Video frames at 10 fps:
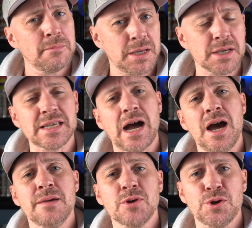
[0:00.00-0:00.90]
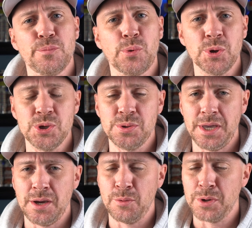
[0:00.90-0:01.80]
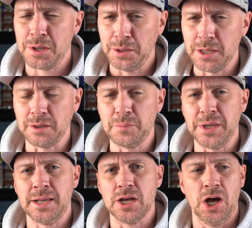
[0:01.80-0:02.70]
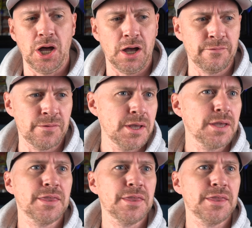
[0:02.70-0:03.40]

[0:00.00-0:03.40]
because I am gonna bore you here with a little bit of